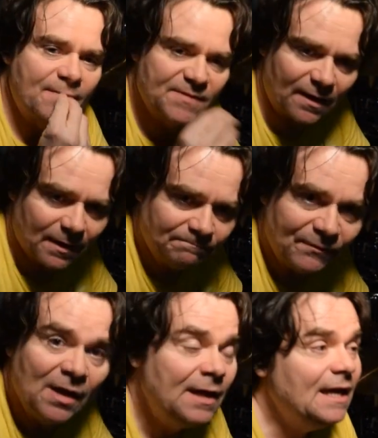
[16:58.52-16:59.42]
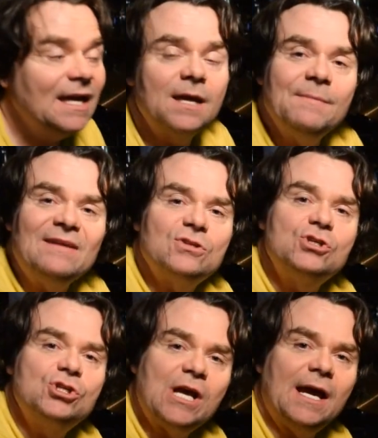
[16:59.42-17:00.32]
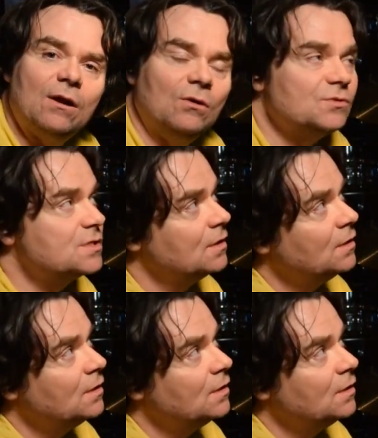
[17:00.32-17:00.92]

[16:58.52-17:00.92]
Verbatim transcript: sorry, it can make the shadows,